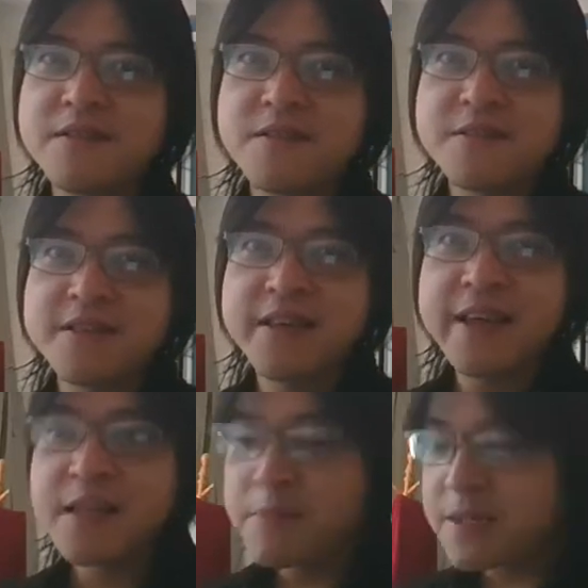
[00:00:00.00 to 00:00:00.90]
the
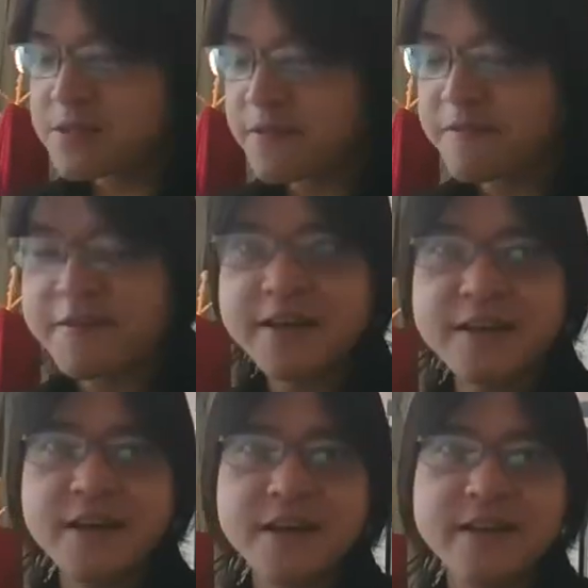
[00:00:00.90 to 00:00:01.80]
enemies you fight
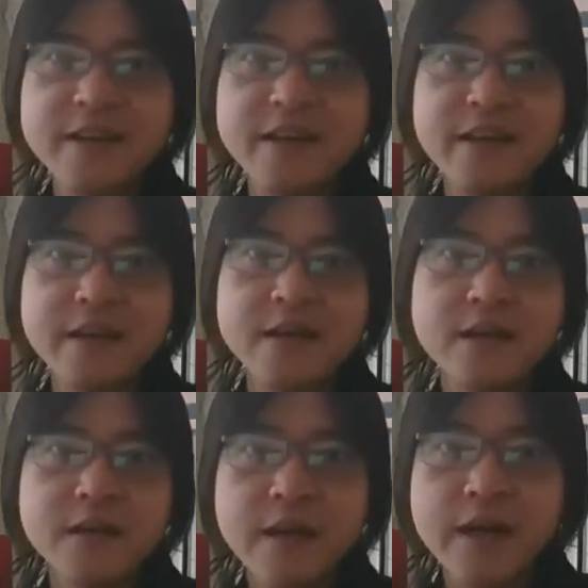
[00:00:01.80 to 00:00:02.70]
are the
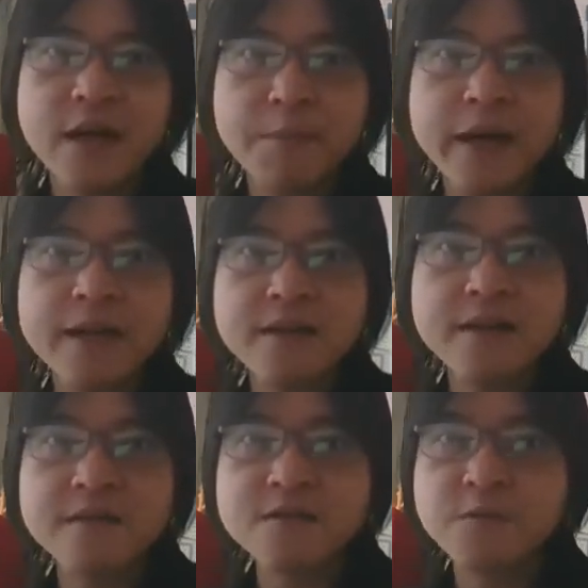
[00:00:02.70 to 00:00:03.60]
other particles
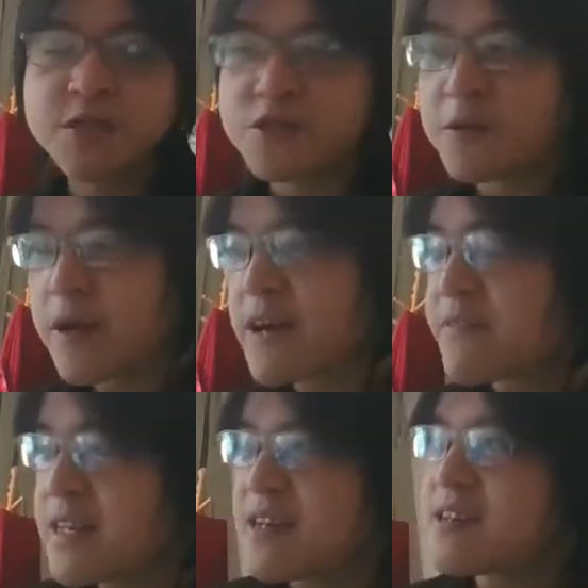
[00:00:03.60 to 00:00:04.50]
which you haven't
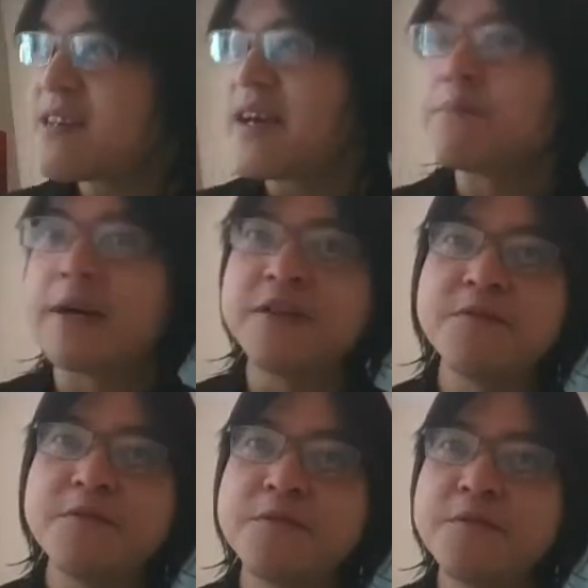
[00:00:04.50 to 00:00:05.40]
learned yet, but you
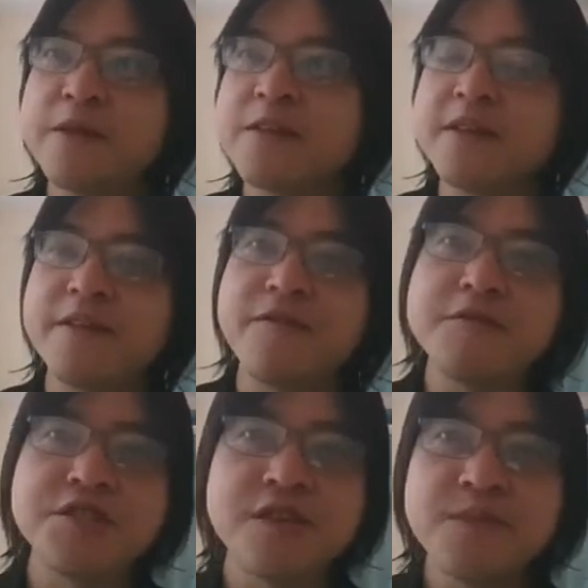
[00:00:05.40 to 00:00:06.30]
will in the
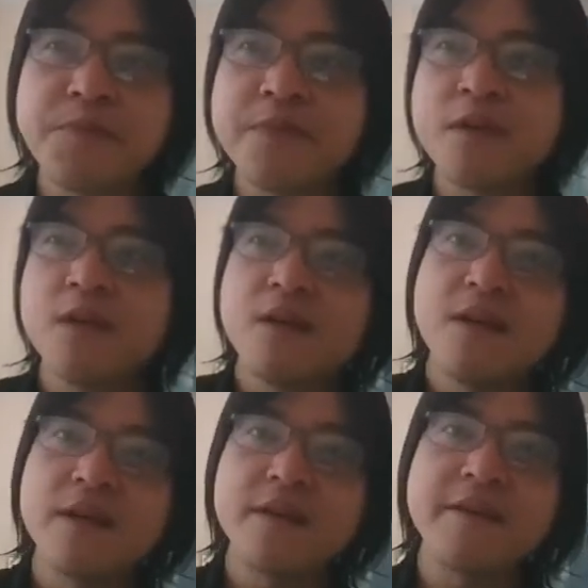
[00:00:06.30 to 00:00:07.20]
future. Like
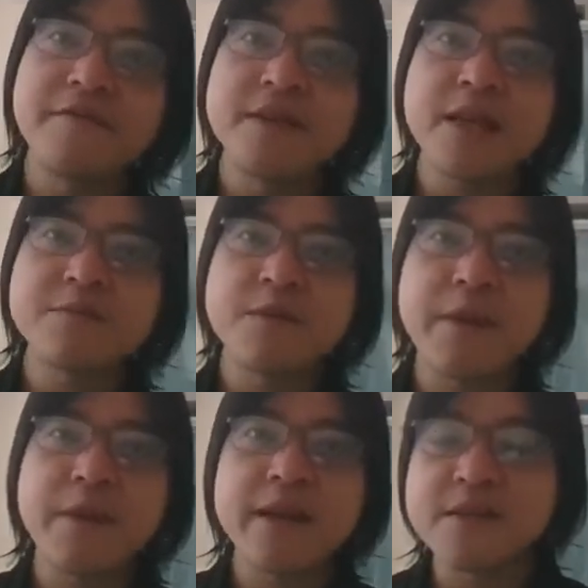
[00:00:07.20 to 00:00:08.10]
the different types of
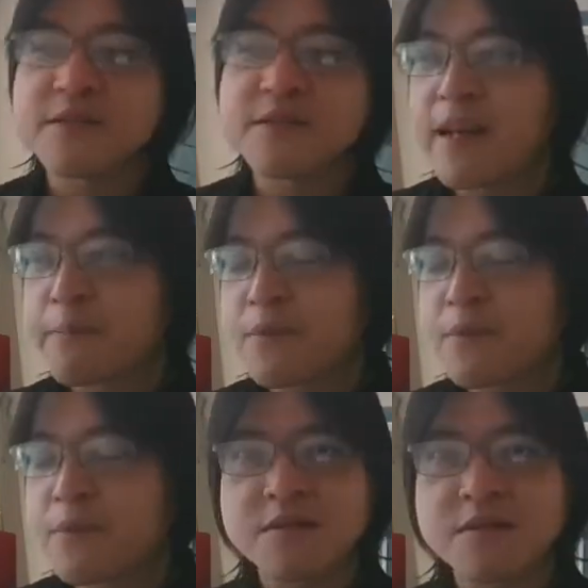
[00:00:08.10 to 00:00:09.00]
particles,
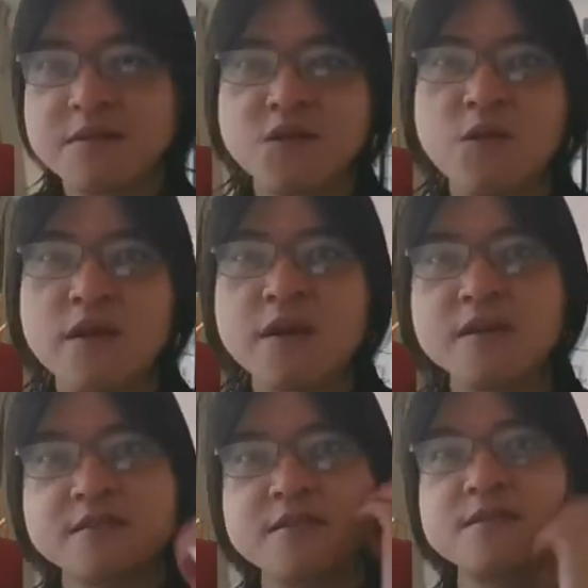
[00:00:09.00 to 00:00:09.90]
leptons, quarks,